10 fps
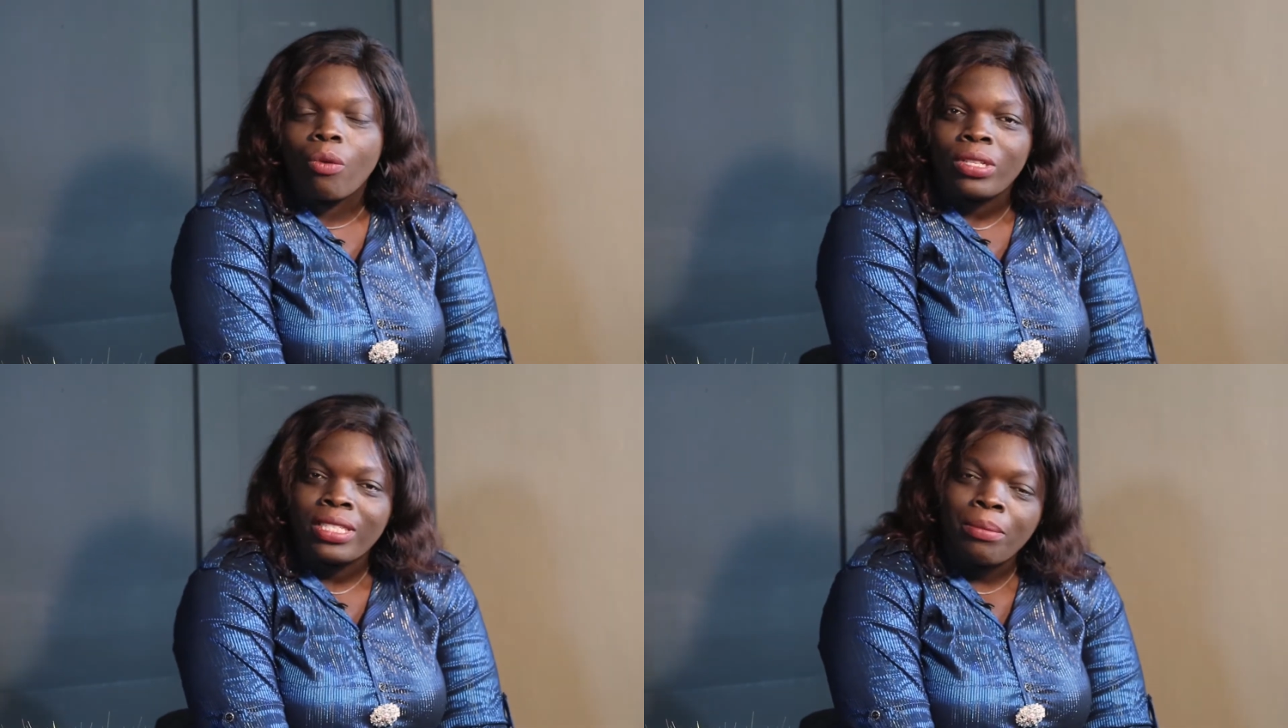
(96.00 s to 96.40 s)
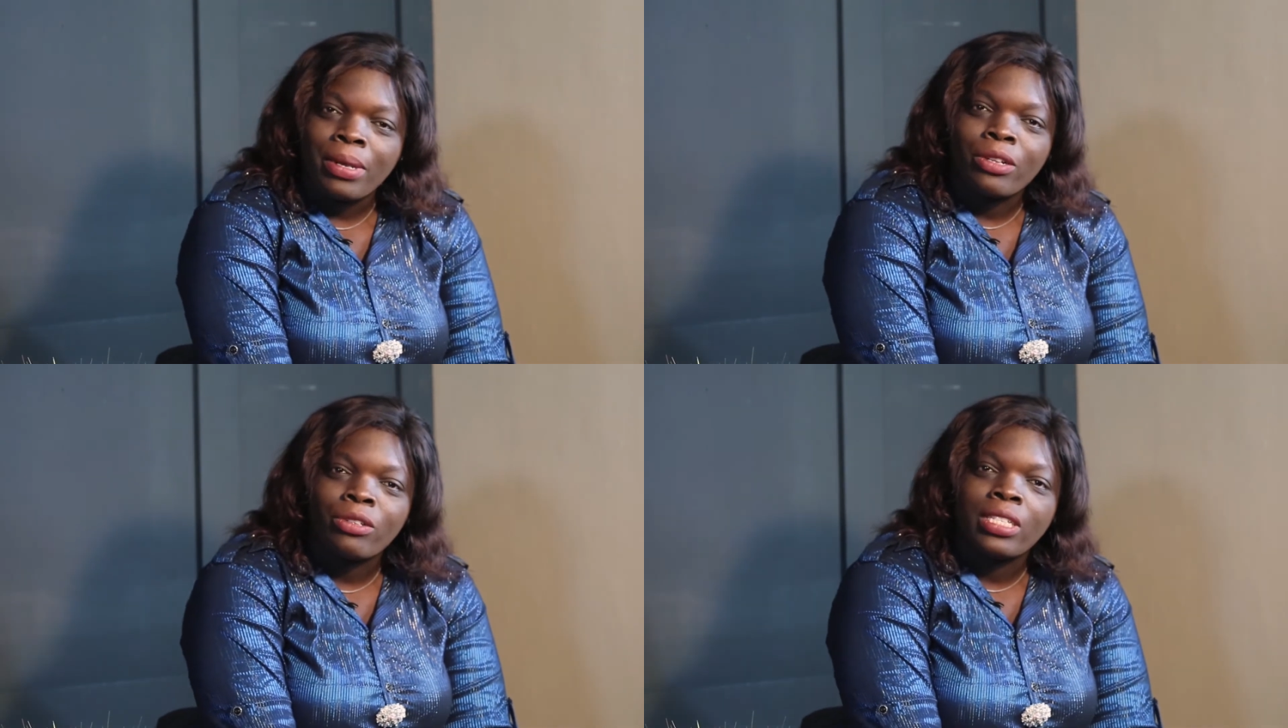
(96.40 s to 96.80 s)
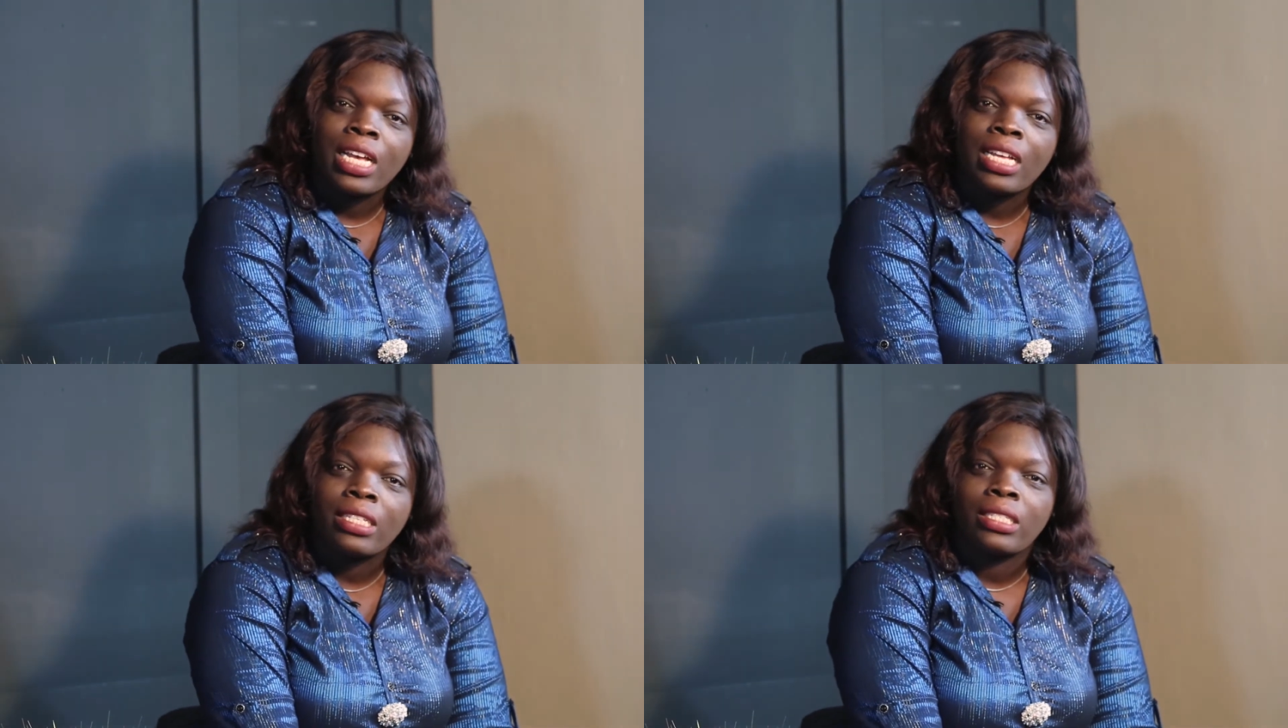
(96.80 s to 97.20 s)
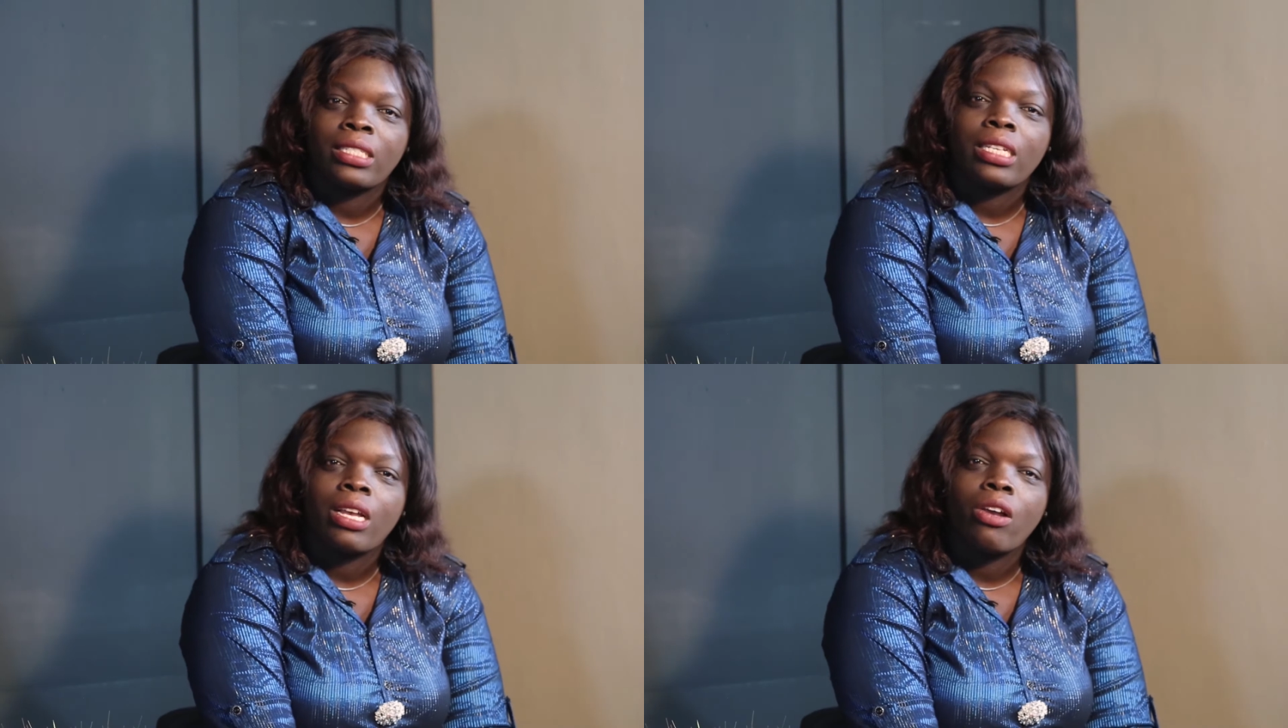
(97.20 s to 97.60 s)
Watermelon
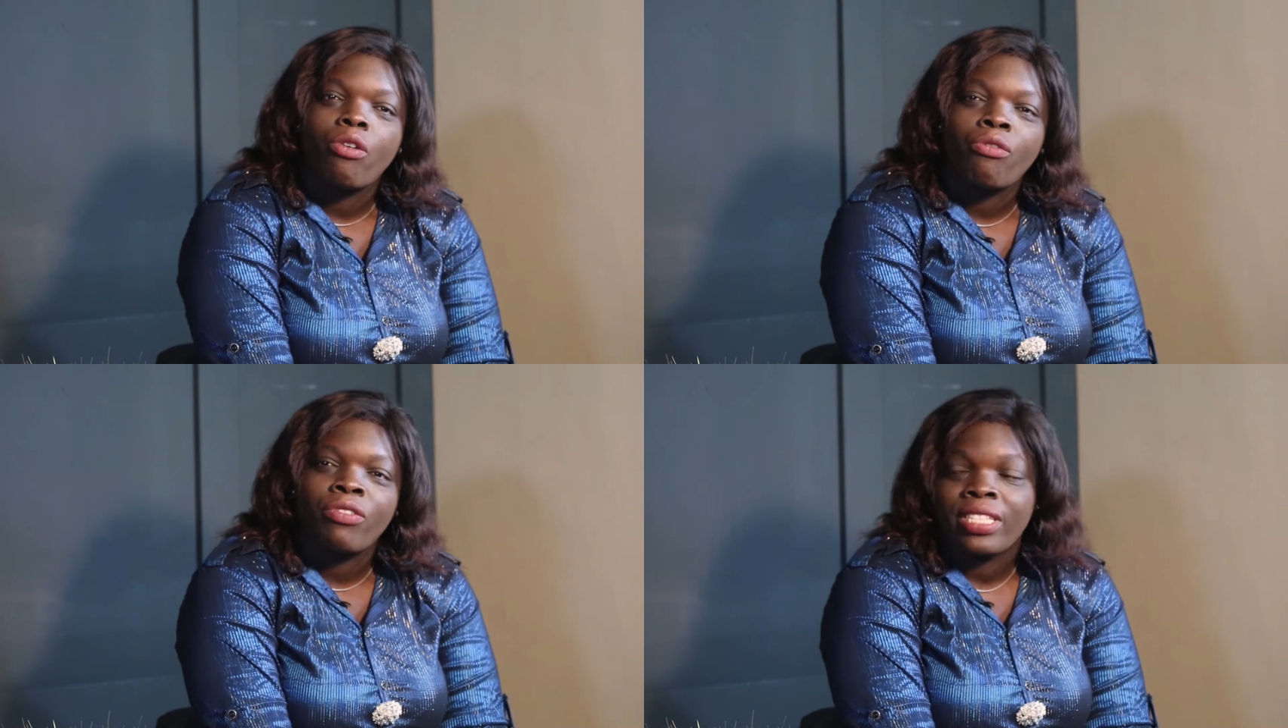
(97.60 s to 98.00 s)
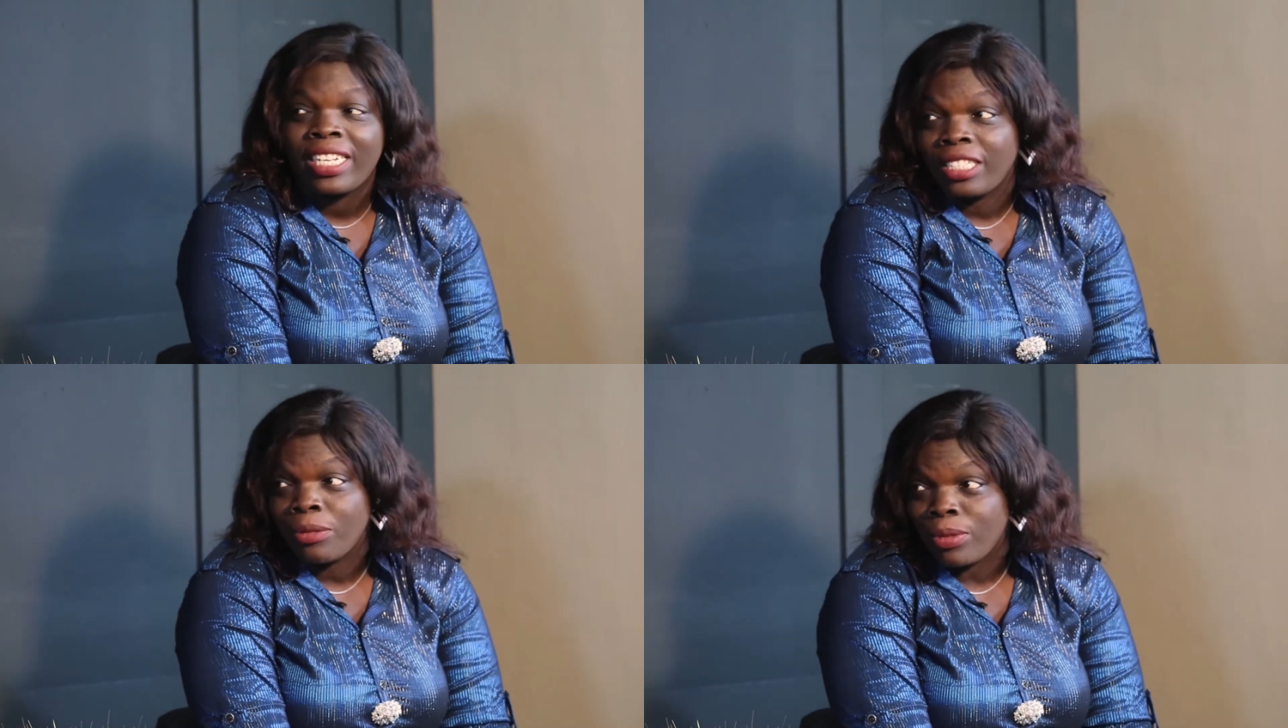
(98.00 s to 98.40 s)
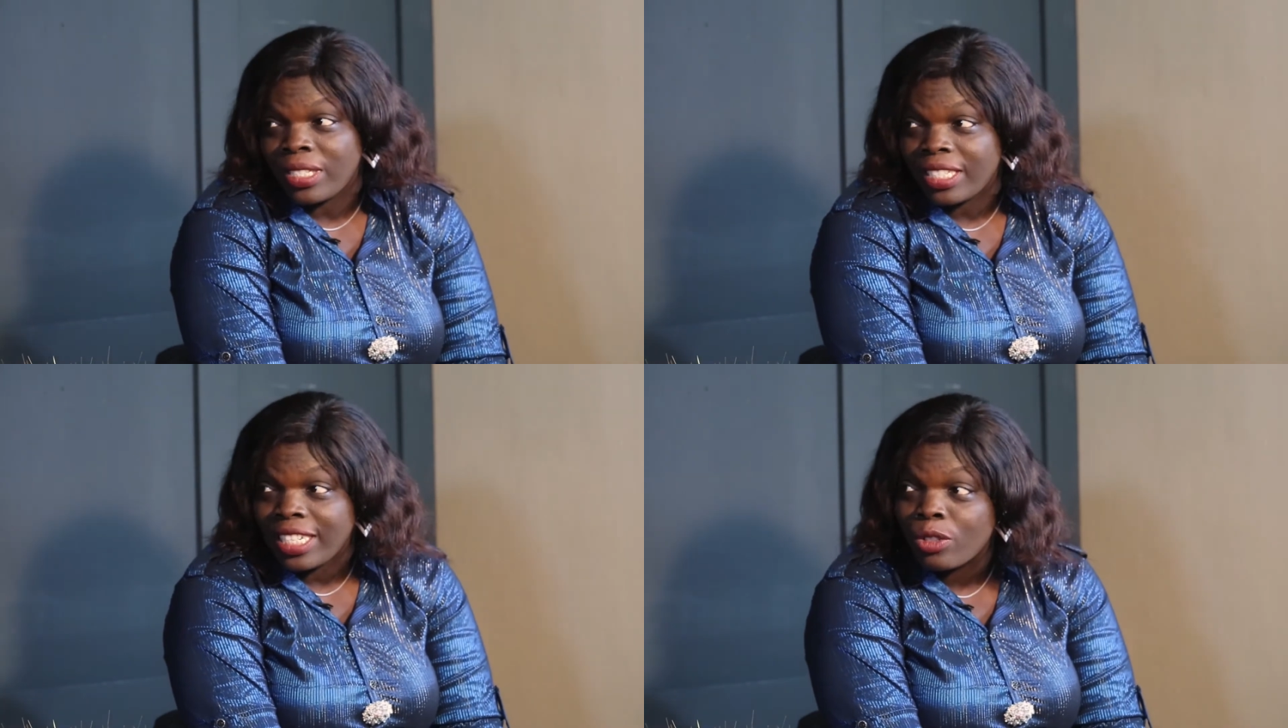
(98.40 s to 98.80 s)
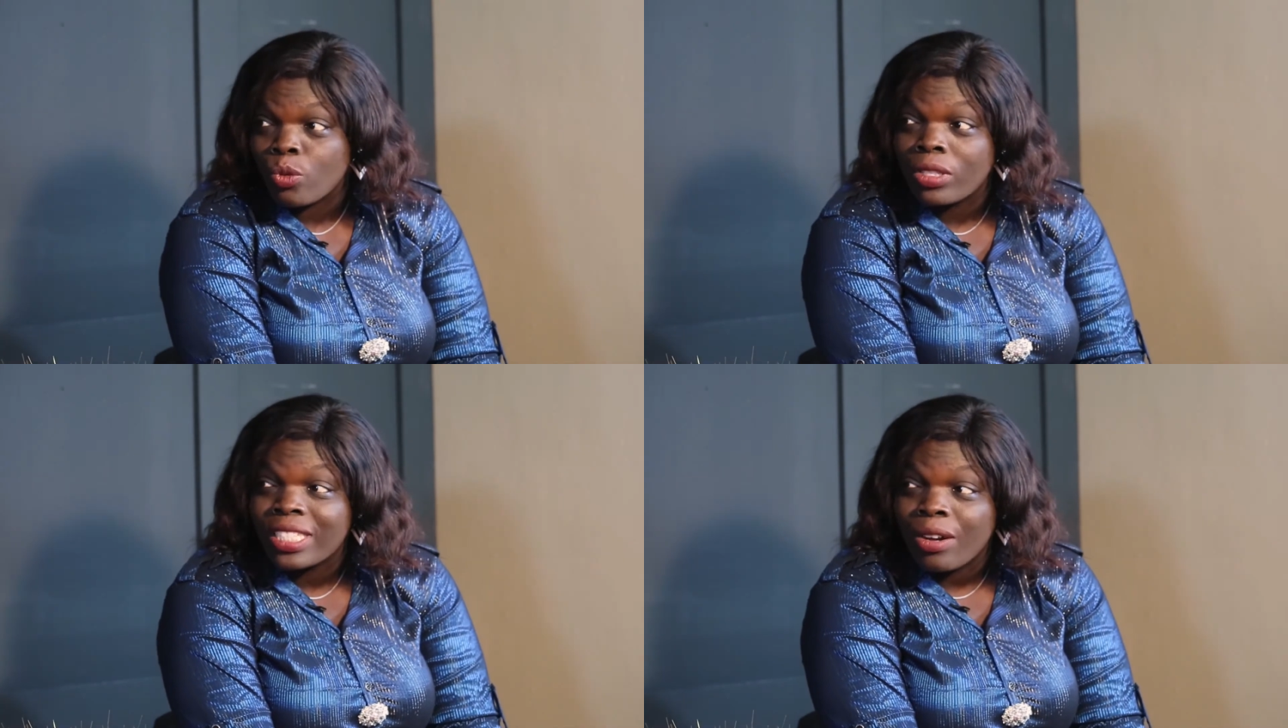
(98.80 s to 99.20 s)
has over 90%
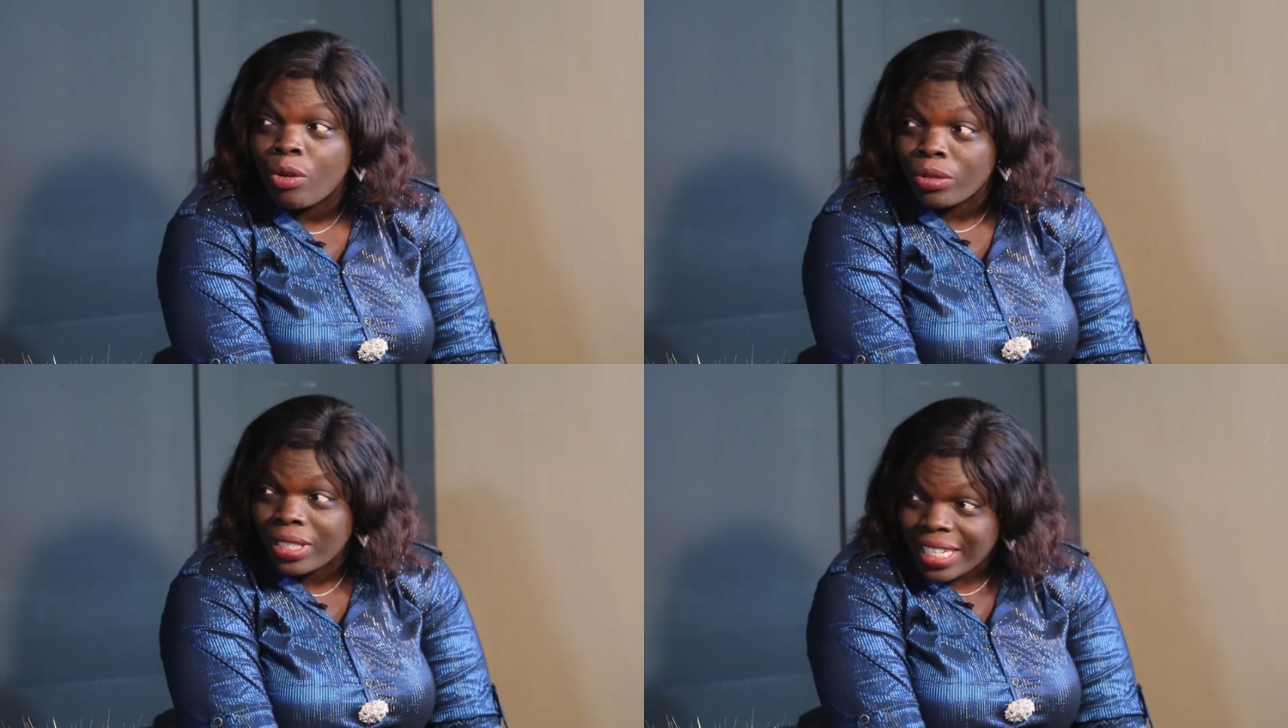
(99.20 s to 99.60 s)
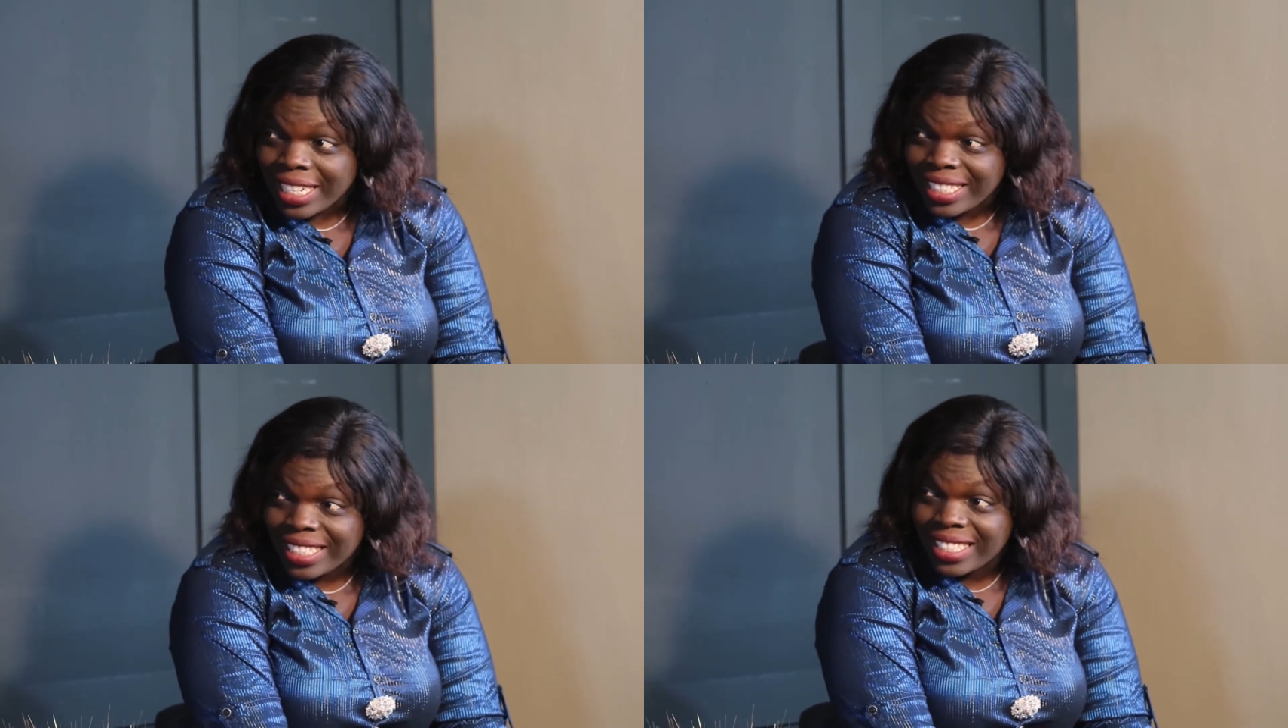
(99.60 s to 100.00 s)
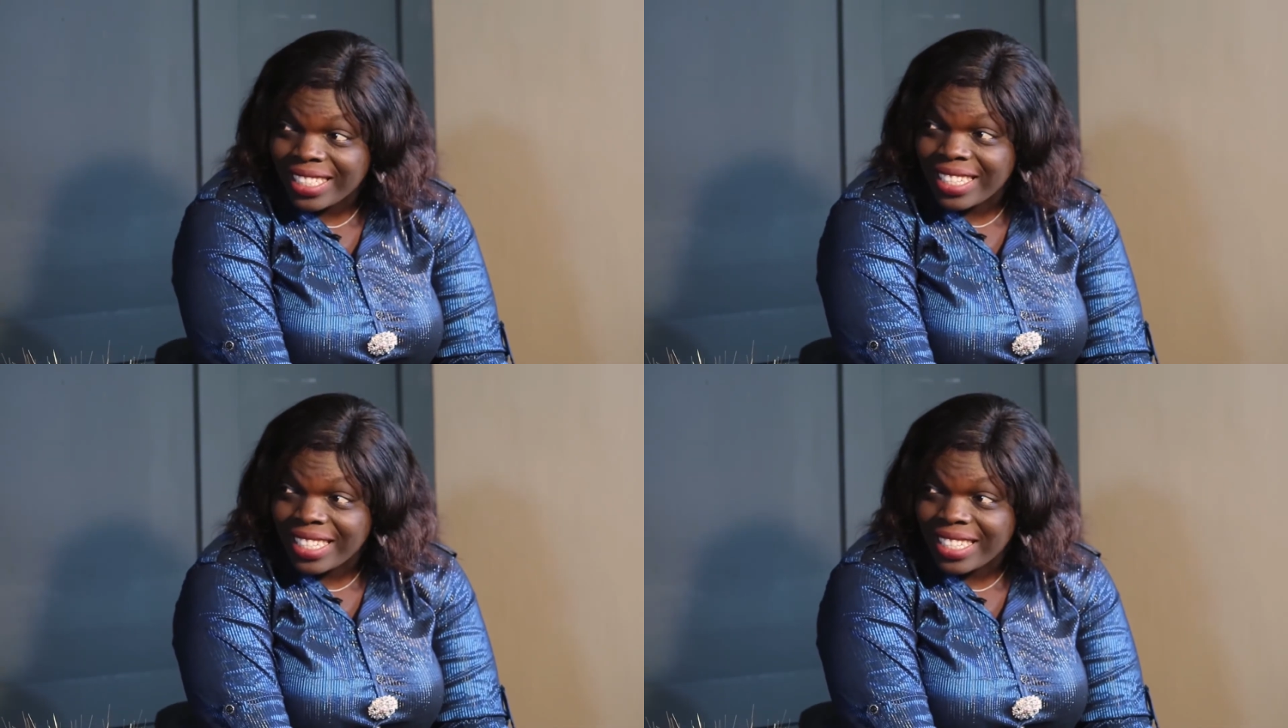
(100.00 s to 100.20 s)
water content.